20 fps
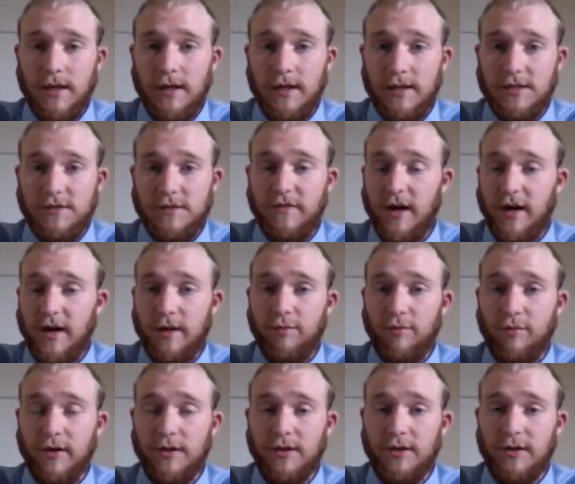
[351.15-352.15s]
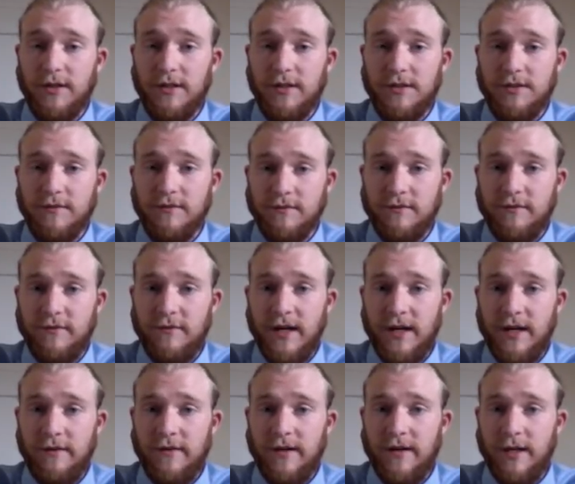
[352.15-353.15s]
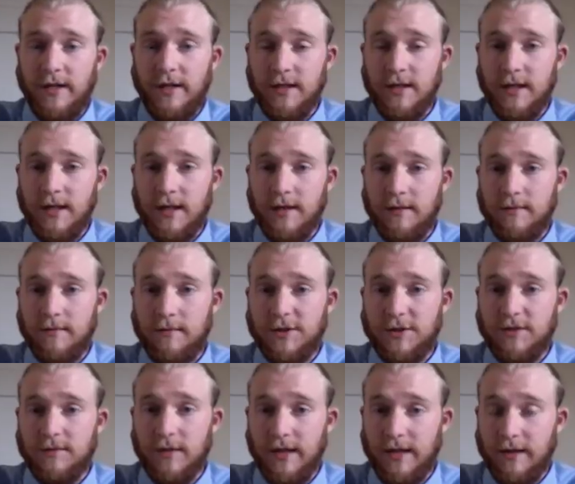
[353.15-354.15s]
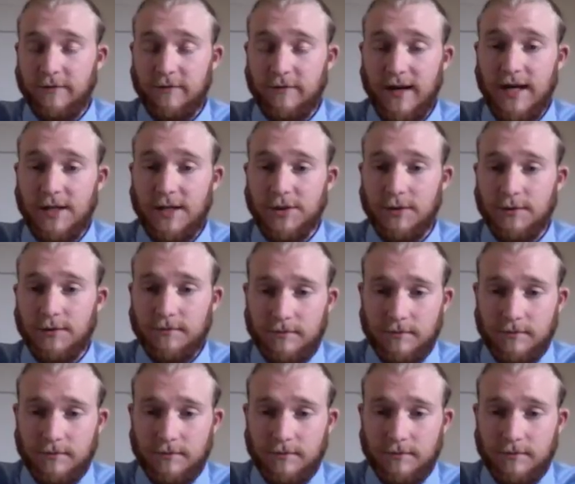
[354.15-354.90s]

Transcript: And it's very brittle and it's very, very fragile.